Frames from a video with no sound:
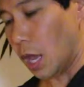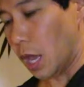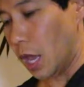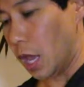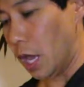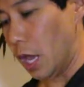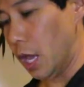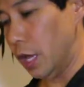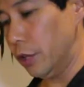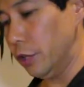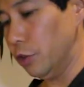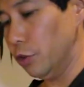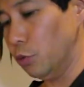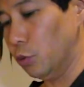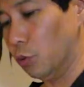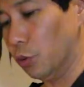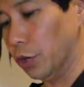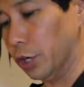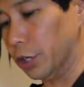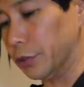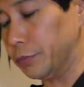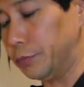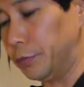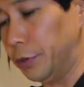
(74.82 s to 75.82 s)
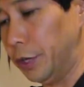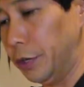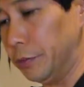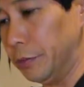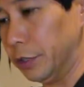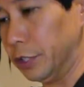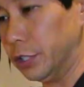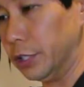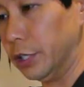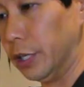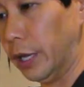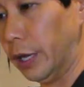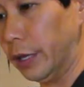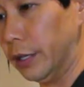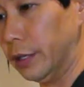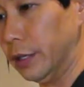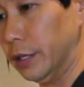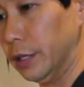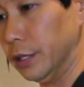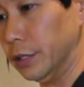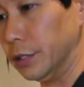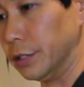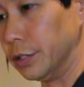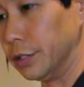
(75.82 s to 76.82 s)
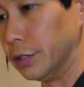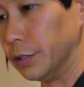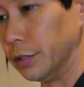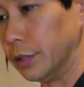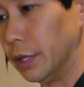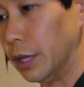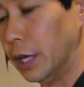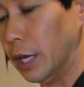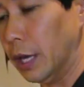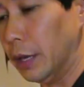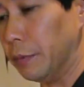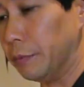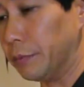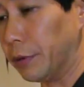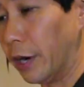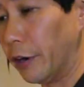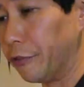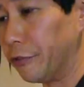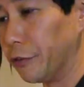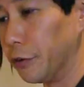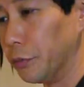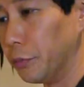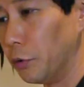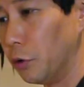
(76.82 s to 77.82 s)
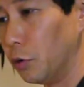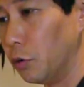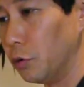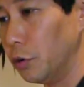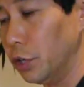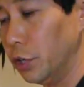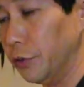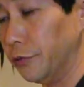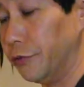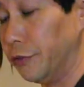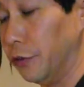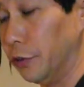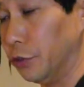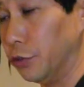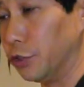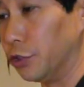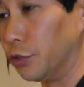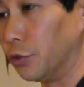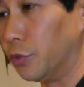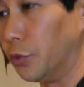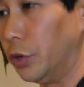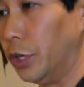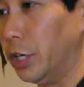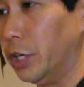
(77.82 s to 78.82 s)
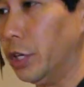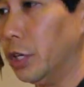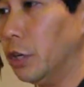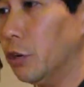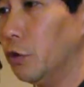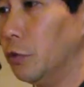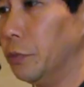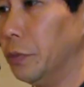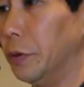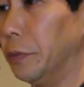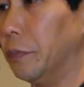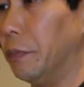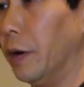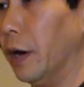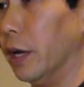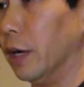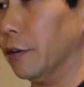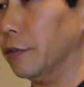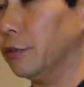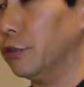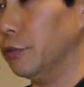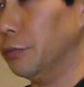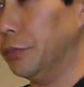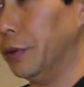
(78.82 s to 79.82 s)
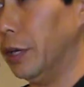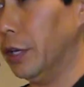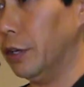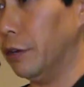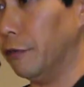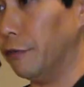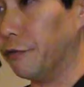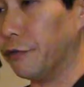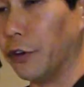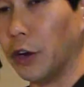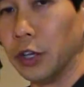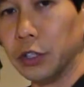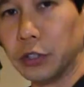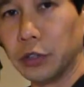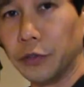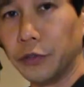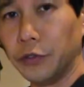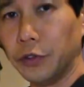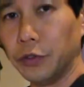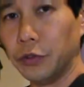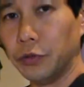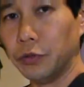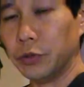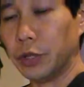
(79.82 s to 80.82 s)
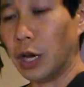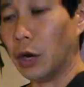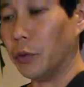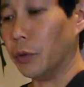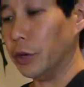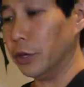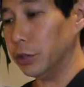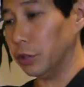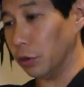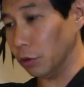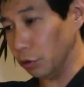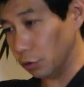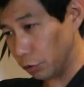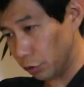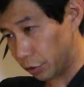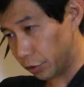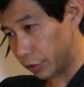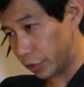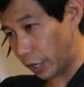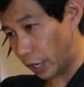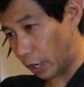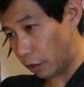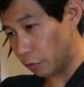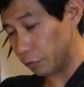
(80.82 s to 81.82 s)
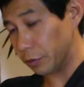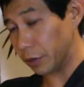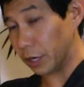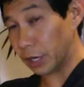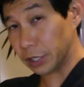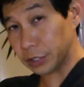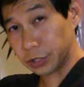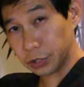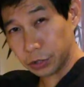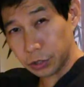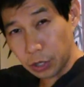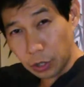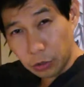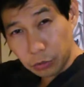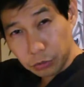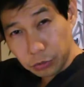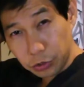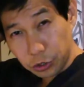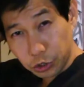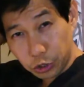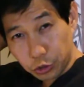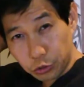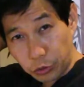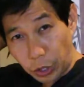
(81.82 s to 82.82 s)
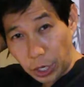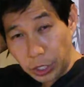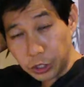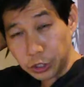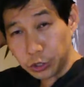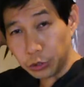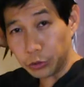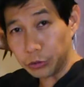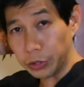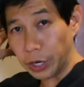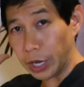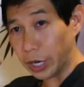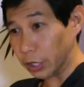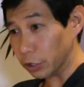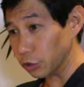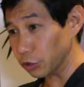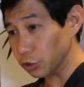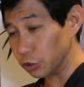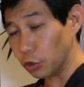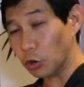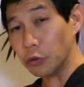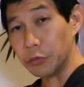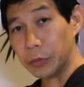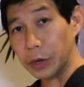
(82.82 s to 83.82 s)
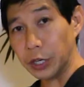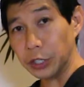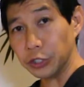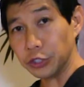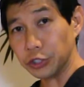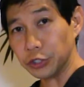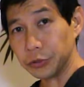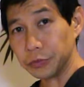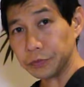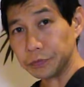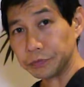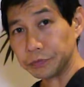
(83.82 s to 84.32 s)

And you work pretty much like this. Preferable if your screen would be better to be in front of you, that way you don't look down because you don't stress your neck so much.